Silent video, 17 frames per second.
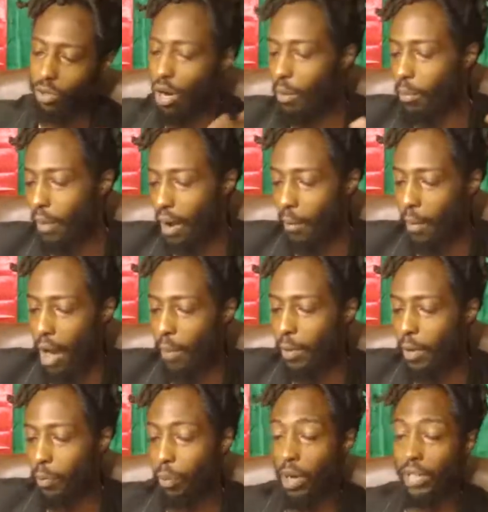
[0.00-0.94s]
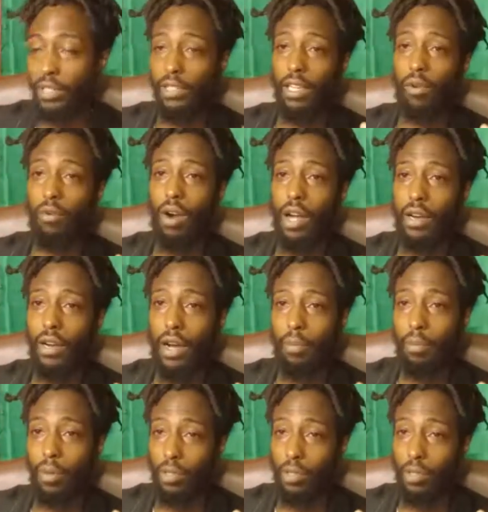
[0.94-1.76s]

Trump might be president right now,